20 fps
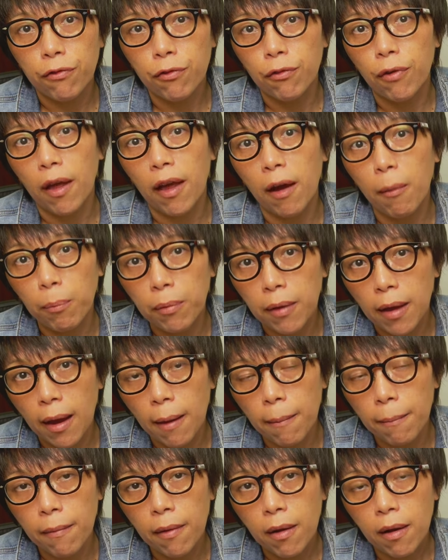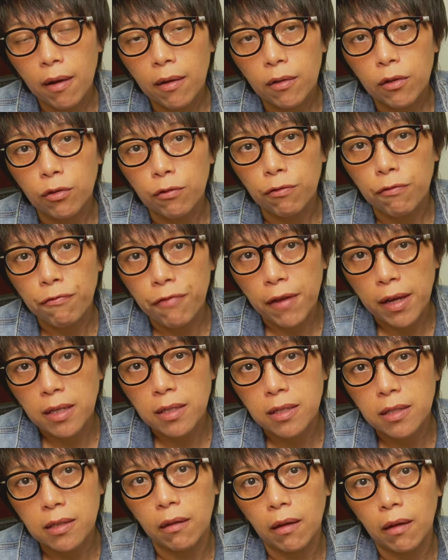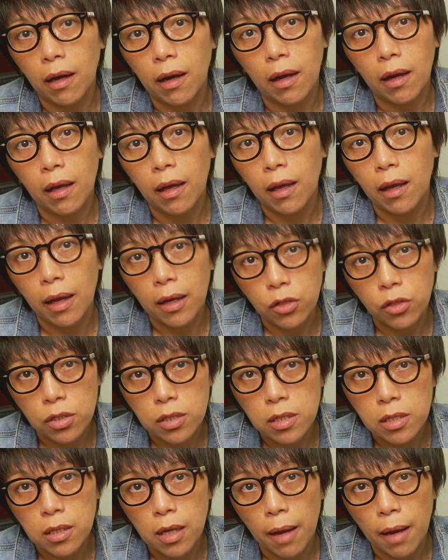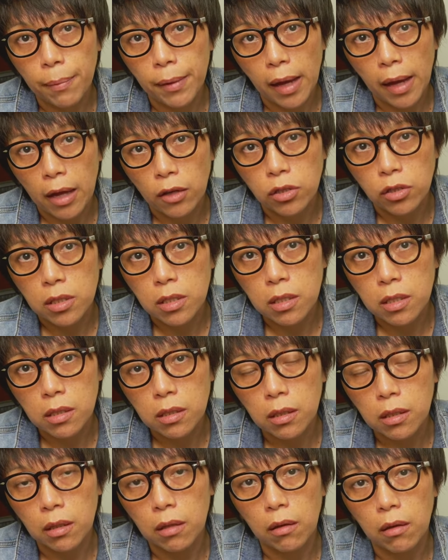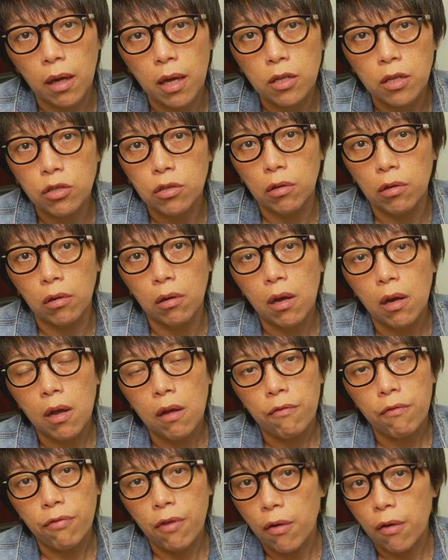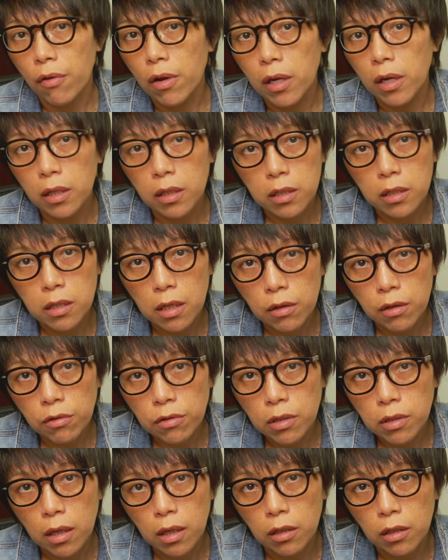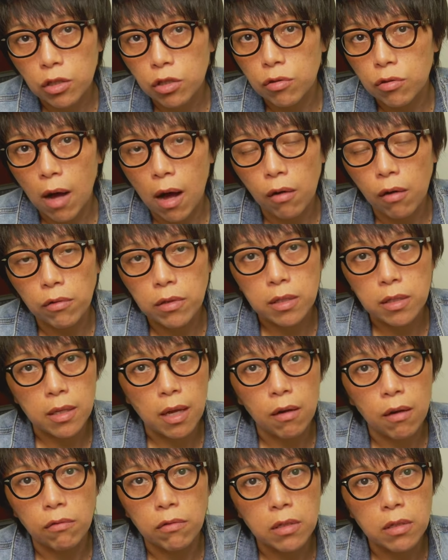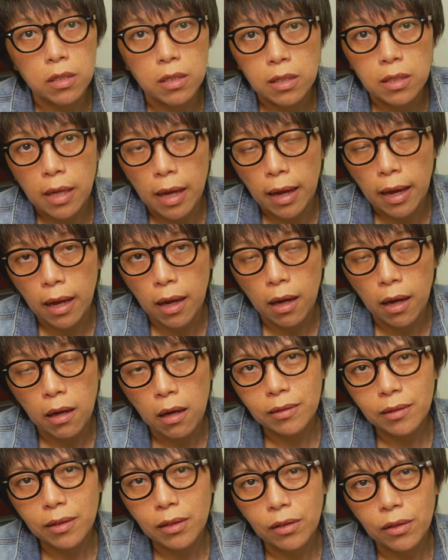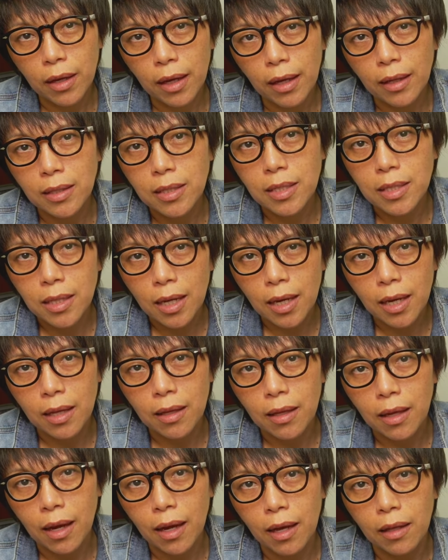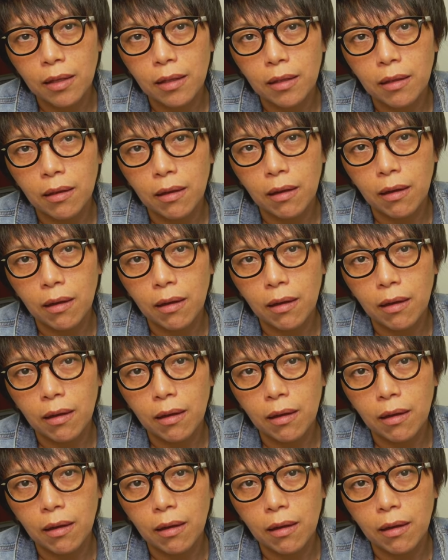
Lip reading: help them to fix their gadgets, the Apple gadgets. Okay, so very little sales in the 2 hours that I was there. You can say that